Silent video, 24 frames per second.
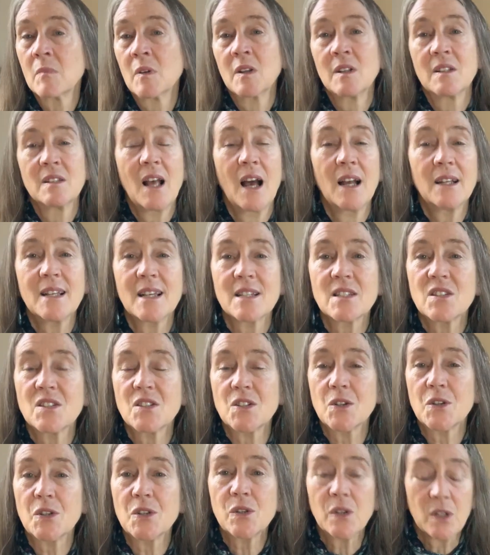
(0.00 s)
not
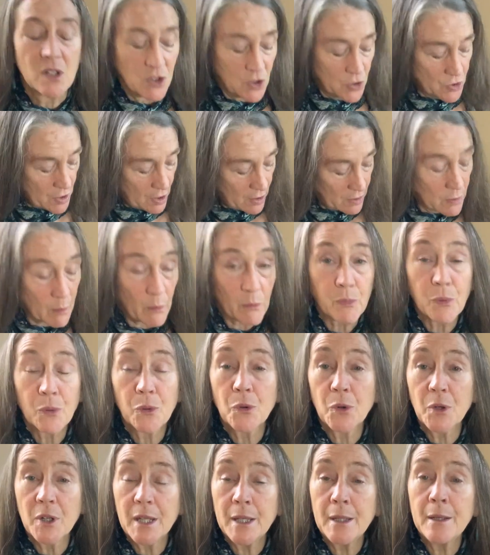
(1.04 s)
necessary. You can strum
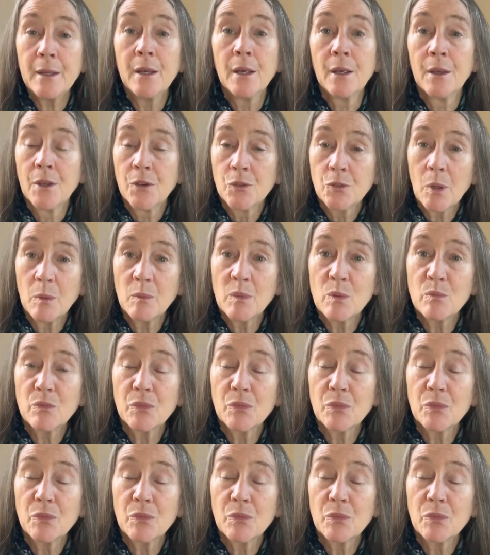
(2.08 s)
them